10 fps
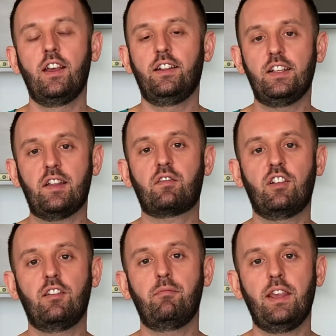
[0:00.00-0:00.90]
And that's
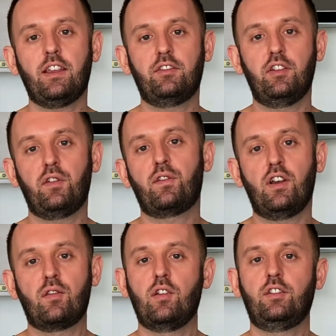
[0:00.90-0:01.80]
gonna make this
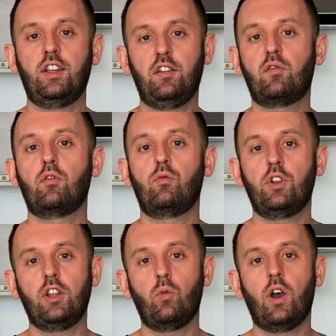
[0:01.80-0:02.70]
salsa taste
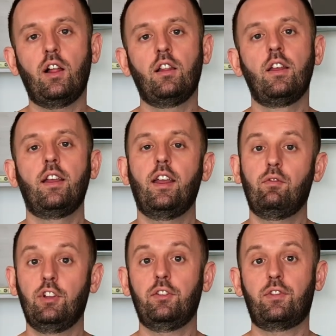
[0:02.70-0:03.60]
really well and
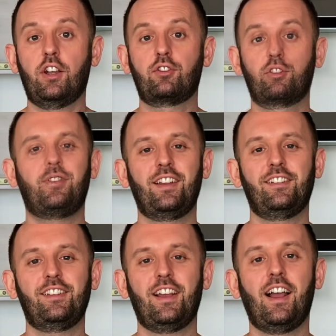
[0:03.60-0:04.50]
really fresh.
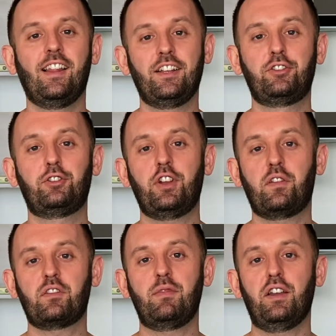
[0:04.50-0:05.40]
Finally, I like to
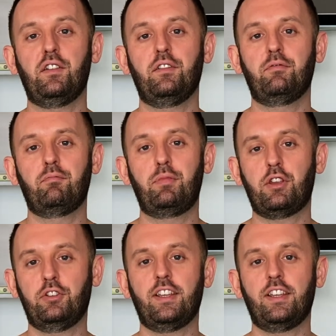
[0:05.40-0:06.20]
transfer my Pico de